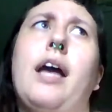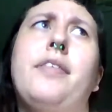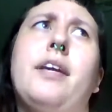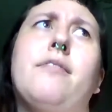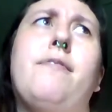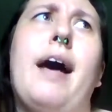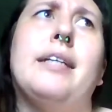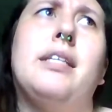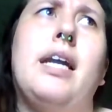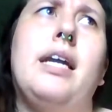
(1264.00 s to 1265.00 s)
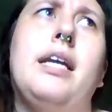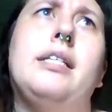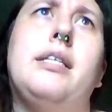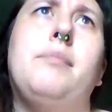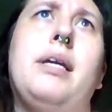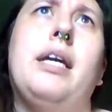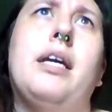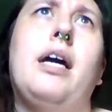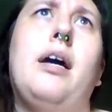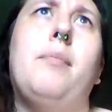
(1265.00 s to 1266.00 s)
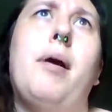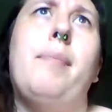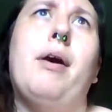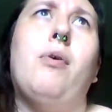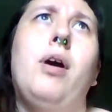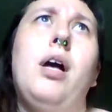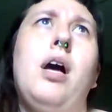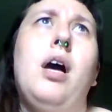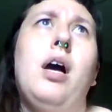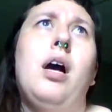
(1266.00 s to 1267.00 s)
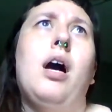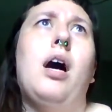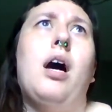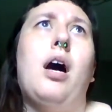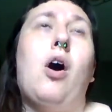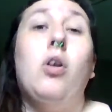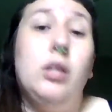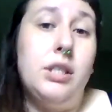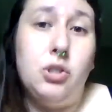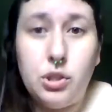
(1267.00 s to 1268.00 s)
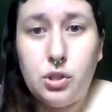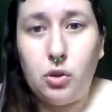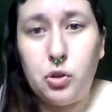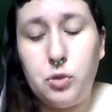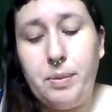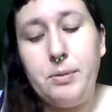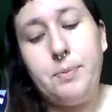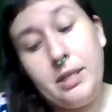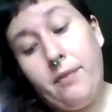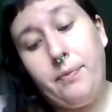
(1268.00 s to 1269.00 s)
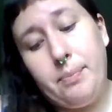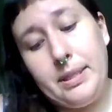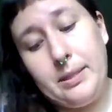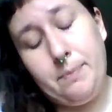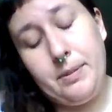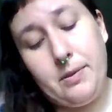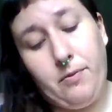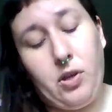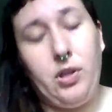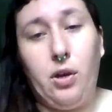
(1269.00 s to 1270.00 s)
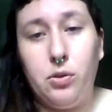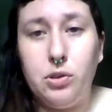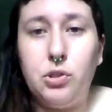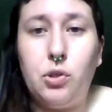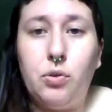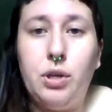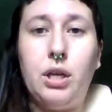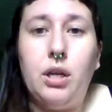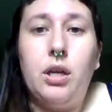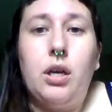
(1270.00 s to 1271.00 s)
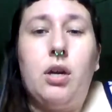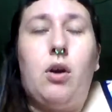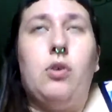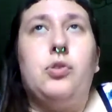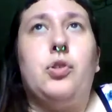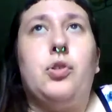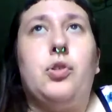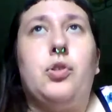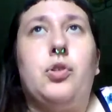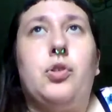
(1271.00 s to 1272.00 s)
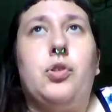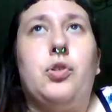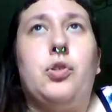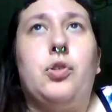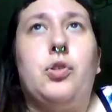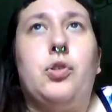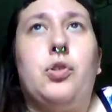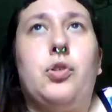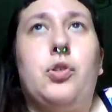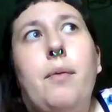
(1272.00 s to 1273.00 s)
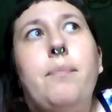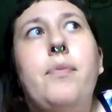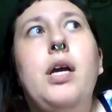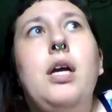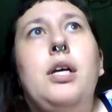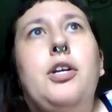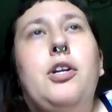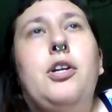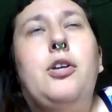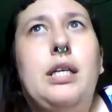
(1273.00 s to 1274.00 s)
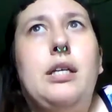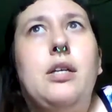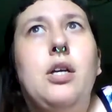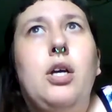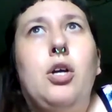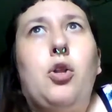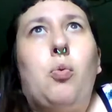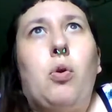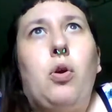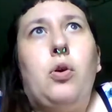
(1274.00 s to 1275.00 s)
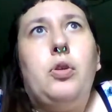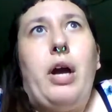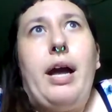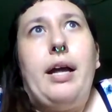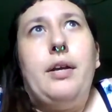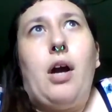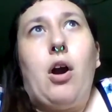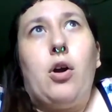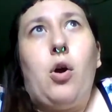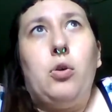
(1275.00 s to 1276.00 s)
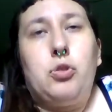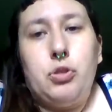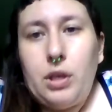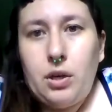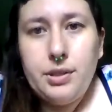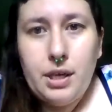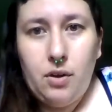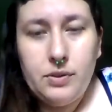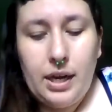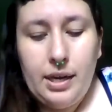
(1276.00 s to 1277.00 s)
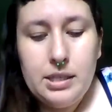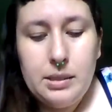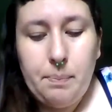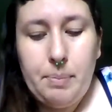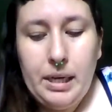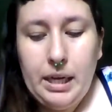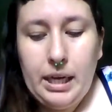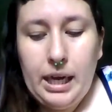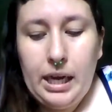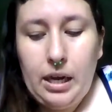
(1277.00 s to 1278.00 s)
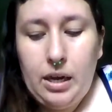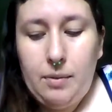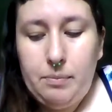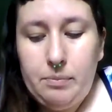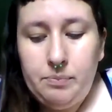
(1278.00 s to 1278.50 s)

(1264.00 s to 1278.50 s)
I think, fascinating to me um, about all Indigenous cultures, but, specif but specifically Haudenosaunee culture, is that we have always been, um, you know, seen the world and our cultures and ourselves as being um,